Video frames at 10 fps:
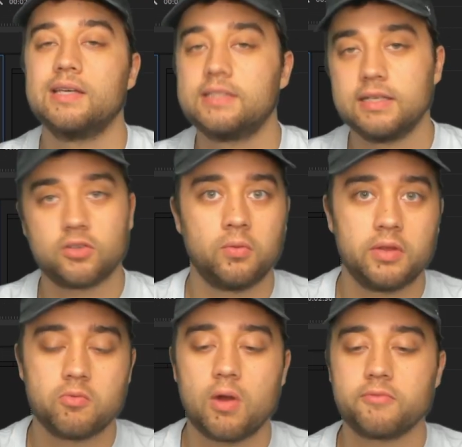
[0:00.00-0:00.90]
Because it's
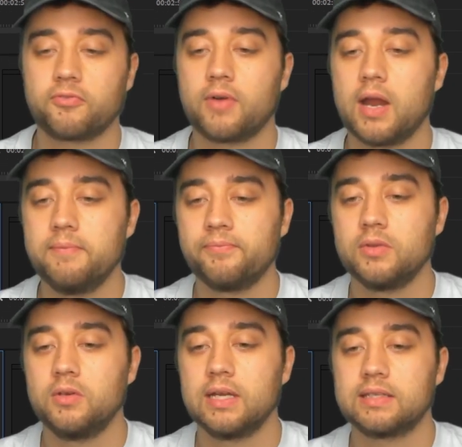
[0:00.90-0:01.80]
only one frame,
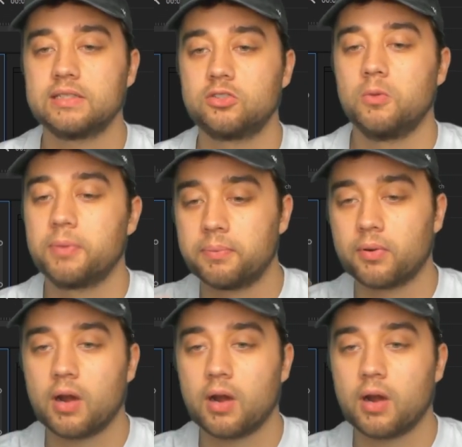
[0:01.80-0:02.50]
you get this super